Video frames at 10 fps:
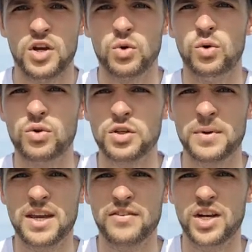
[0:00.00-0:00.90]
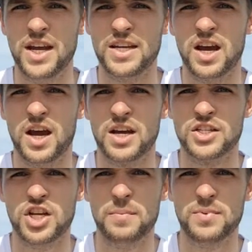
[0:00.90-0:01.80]
You will also be given a
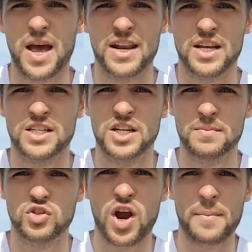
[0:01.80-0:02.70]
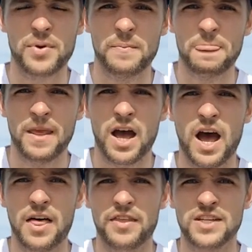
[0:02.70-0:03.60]
chip and a chip strap.
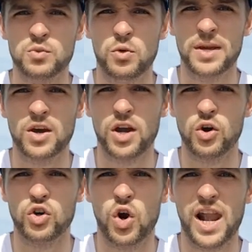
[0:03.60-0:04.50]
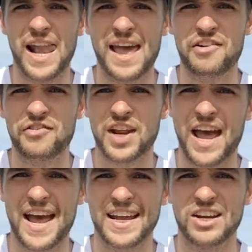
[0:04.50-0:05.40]
This will be going on your left
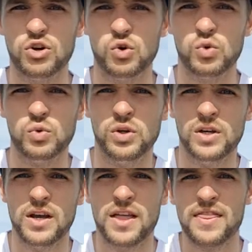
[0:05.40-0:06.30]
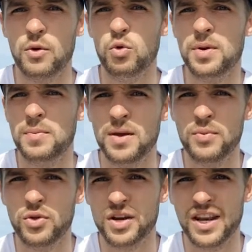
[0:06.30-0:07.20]
ankle. There will be
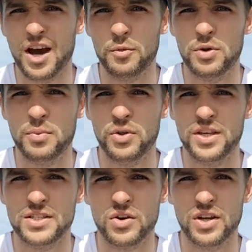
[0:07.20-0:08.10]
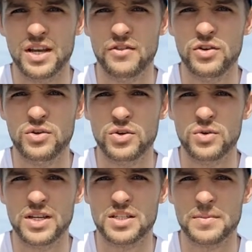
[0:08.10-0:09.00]
people that can help you put these on if you
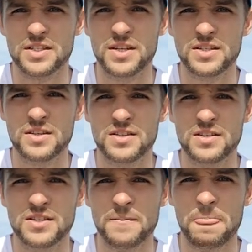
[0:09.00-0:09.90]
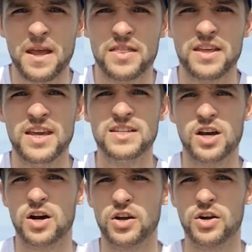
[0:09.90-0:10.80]
do need some assistance. These
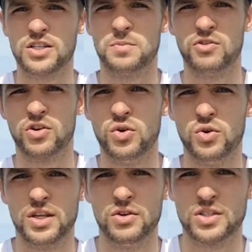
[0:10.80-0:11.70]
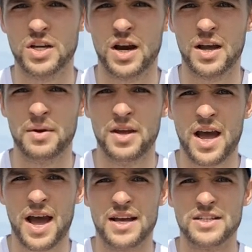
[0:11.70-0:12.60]
are going to be recording your time
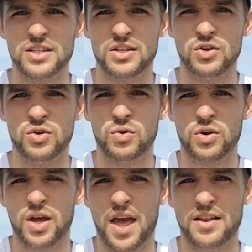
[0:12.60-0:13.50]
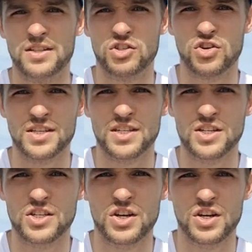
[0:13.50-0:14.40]
as you get into
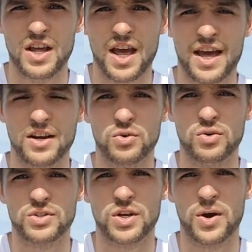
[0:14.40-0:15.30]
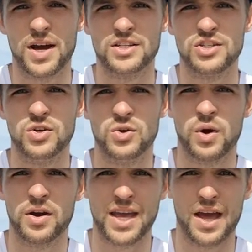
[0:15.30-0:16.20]
transition and also as
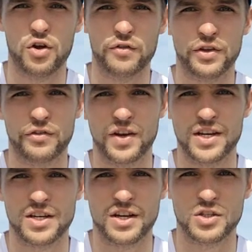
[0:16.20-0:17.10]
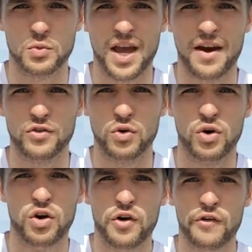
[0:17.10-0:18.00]
you get over the finish line, so we have
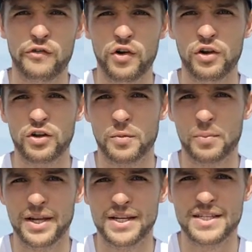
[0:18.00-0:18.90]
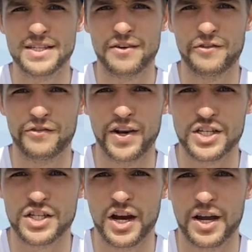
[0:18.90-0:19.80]
your full completed
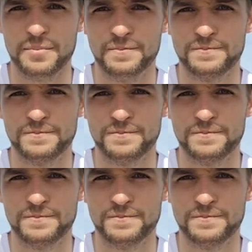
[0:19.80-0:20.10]
finish time.